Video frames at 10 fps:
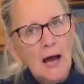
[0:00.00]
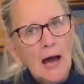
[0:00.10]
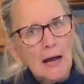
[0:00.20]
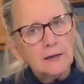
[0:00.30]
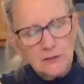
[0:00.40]

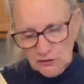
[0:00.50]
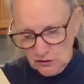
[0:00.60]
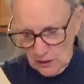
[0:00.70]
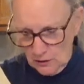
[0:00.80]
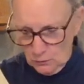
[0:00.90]
I'm going to
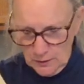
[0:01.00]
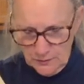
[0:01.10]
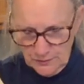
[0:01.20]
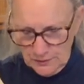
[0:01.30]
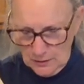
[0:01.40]
start
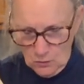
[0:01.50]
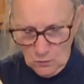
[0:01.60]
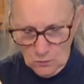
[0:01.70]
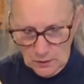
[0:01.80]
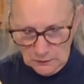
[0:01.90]
with,
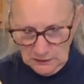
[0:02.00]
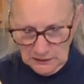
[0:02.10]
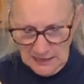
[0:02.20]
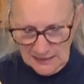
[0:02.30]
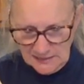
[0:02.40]

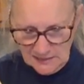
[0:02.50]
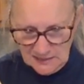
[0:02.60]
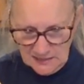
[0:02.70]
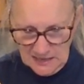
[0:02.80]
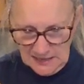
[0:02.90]
less than